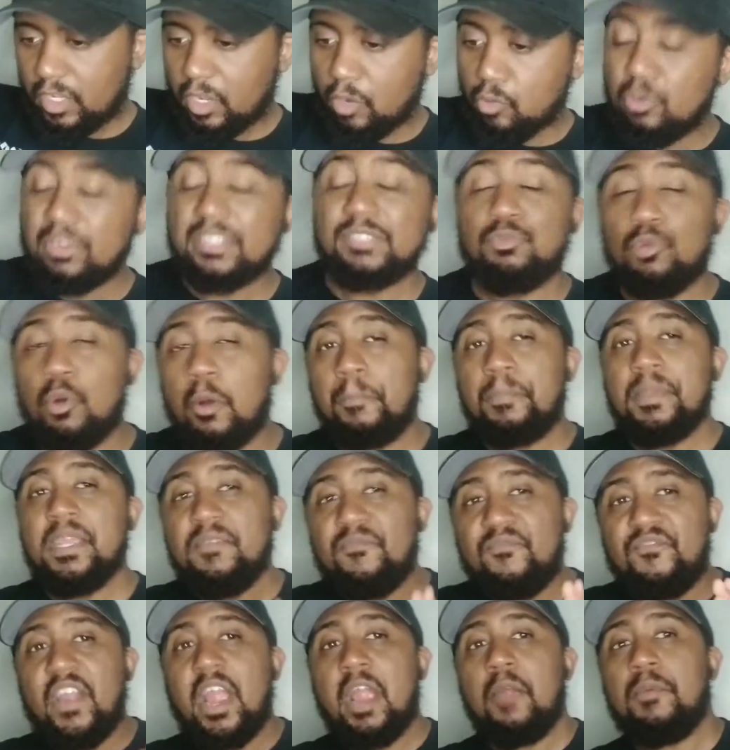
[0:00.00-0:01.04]
Which will
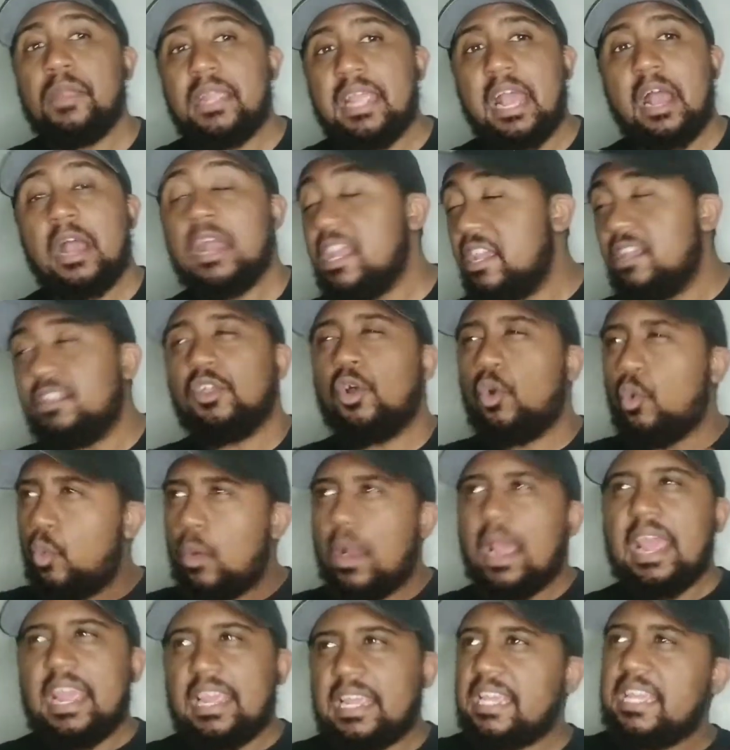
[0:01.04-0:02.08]
be very,
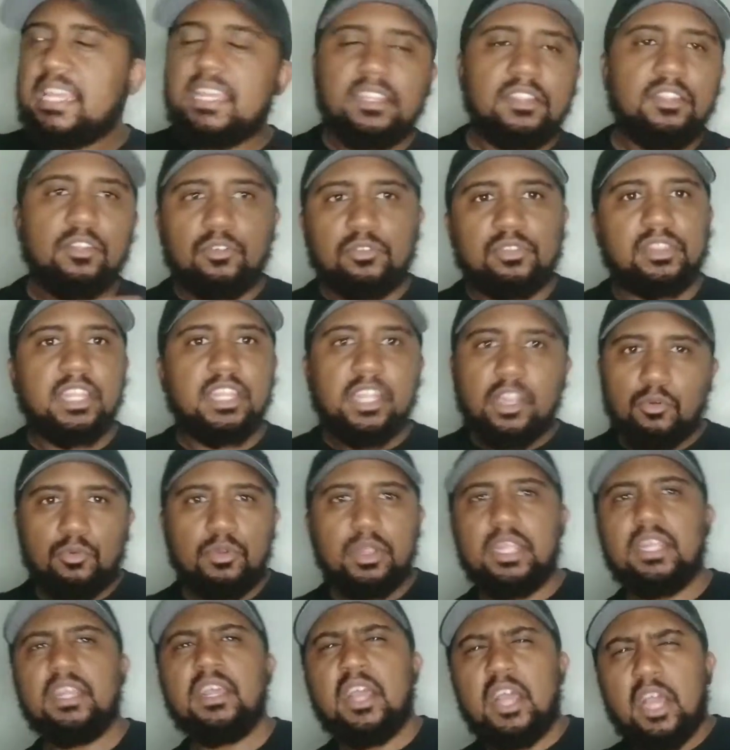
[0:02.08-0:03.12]
either
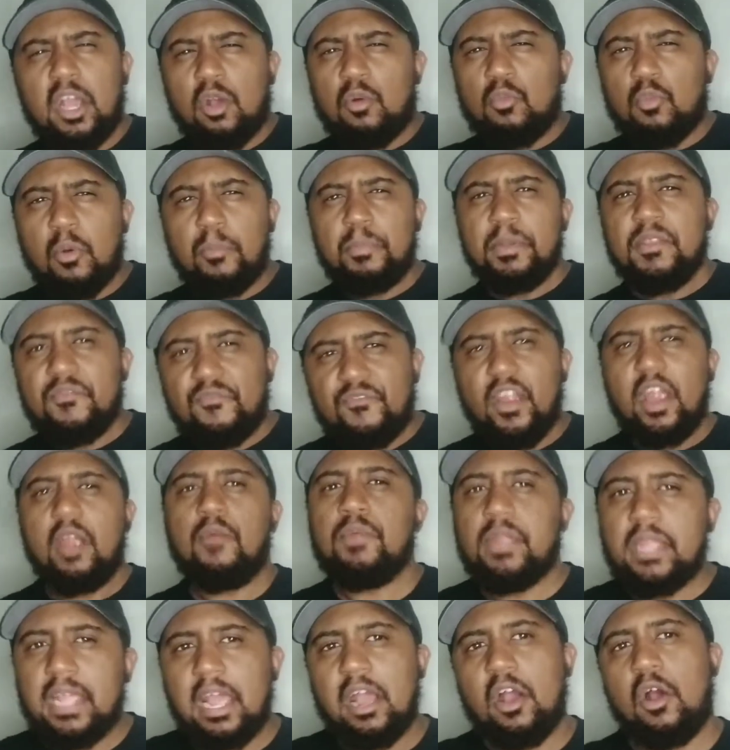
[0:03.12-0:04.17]
theory will be
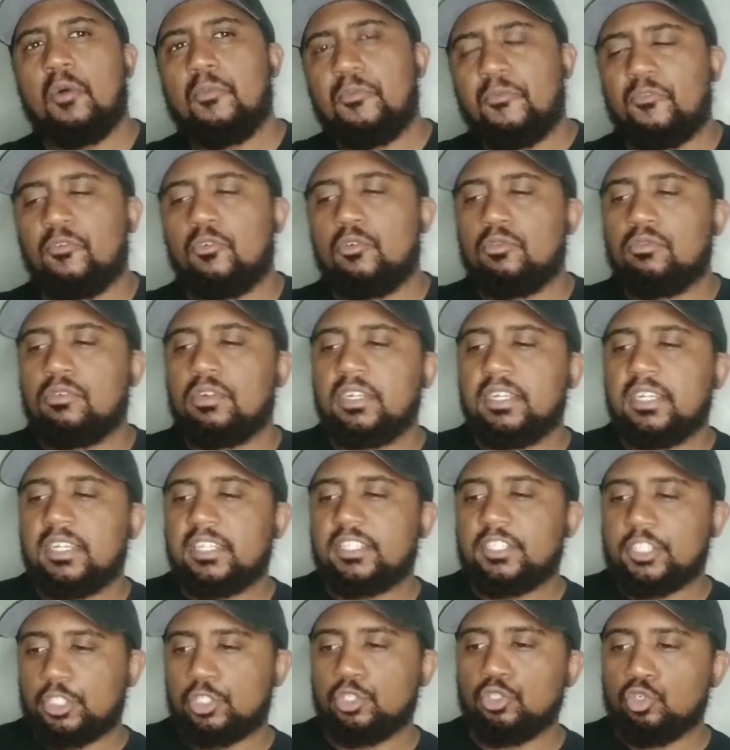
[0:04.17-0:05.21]
very helpful
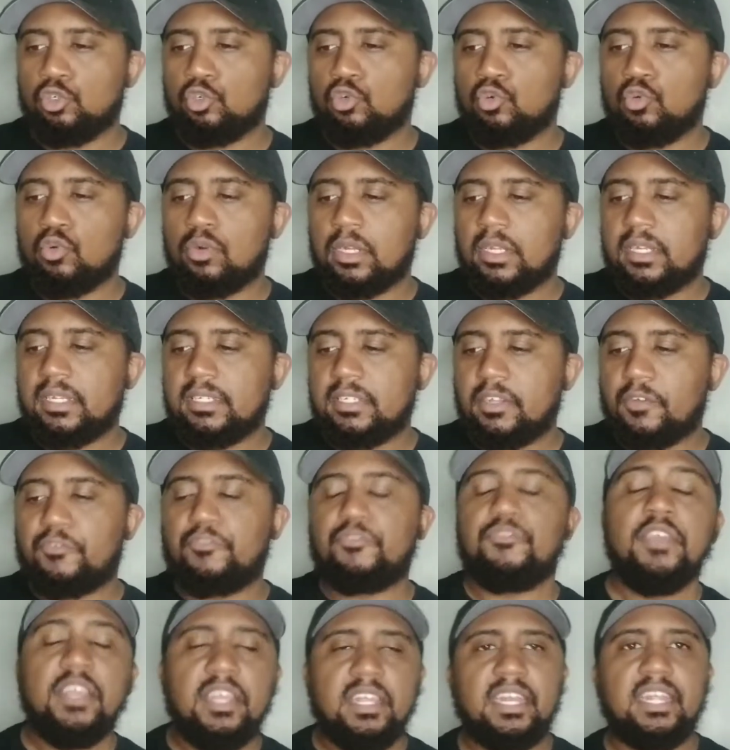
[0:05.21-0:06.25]
to
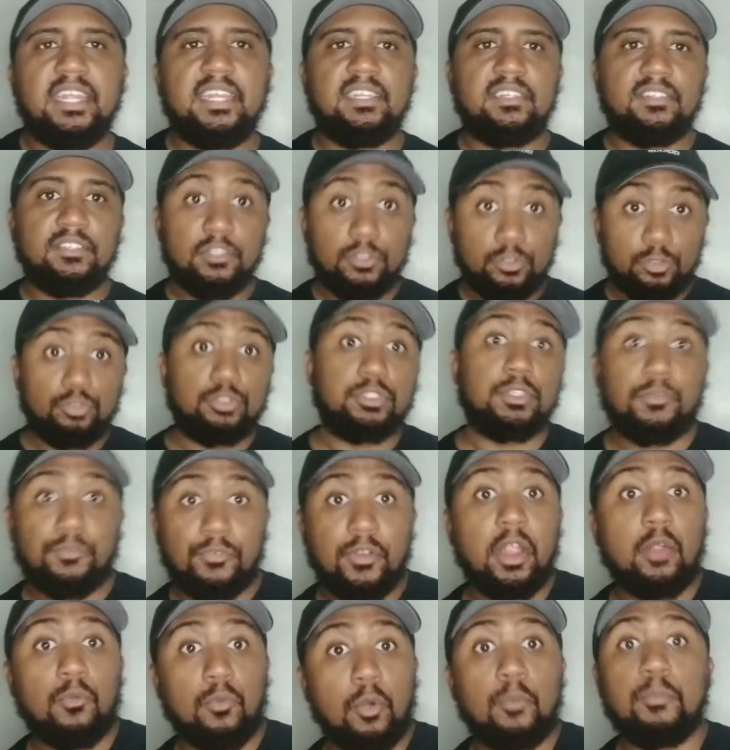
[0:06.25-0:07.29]
defeating
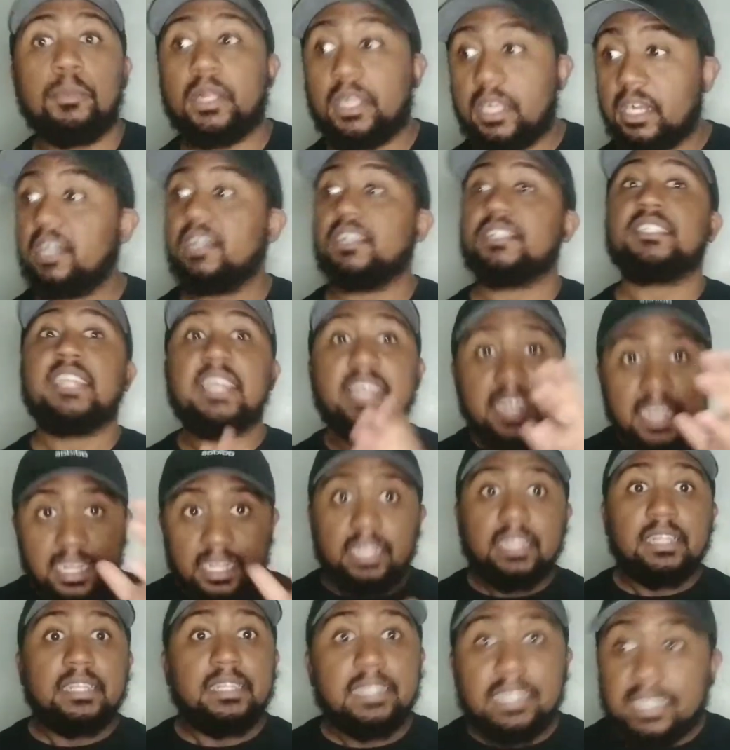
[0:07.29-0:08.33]
Lucifero, because
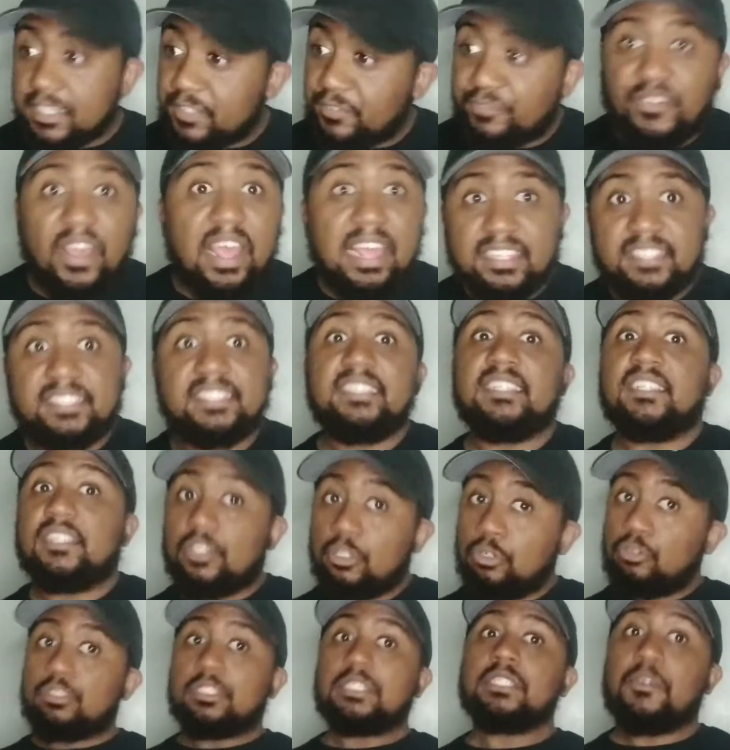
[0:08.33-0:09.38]
let's face it,
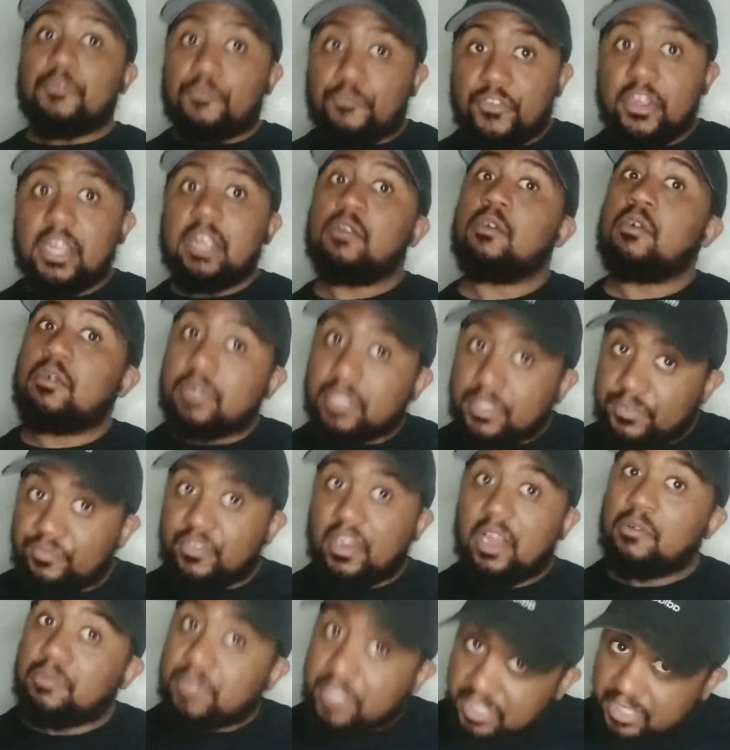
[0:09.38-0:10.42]
Lucifero is
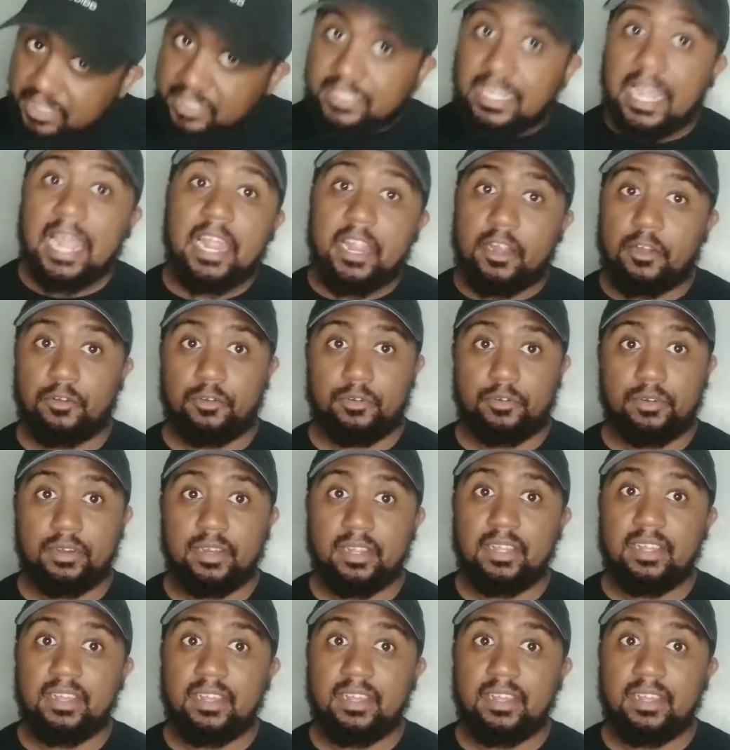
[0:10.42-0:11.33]
very scared.